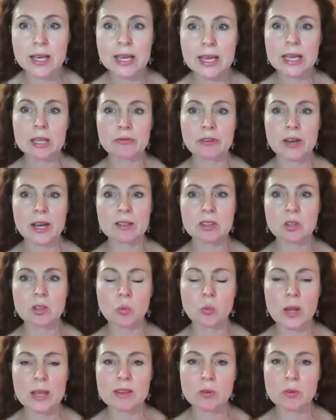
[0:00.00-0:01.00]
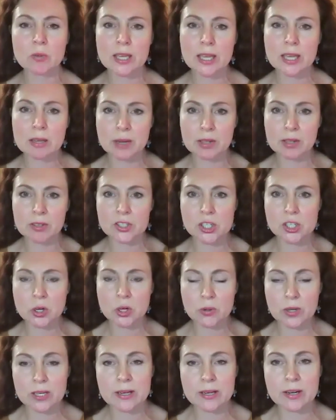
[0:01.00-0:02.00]
In fact, the way that we get
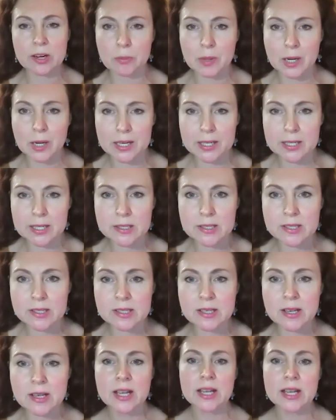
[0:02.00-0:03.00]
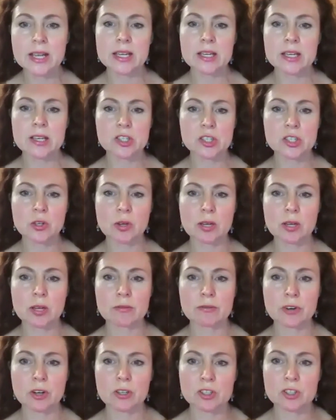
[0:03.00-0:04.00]
melatonin in our bodies is to
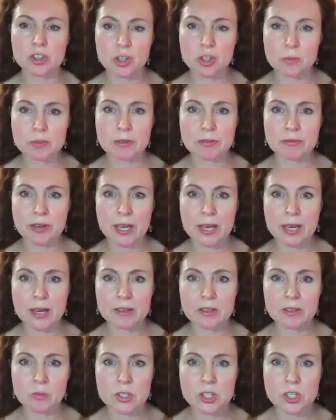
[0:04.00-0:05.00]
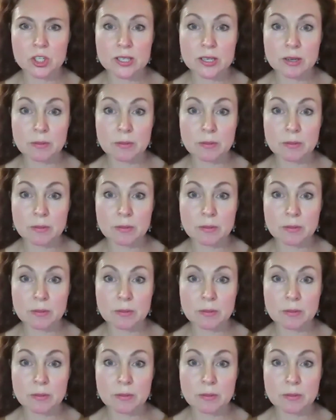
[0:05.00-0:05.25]
convert tryptophan, which is an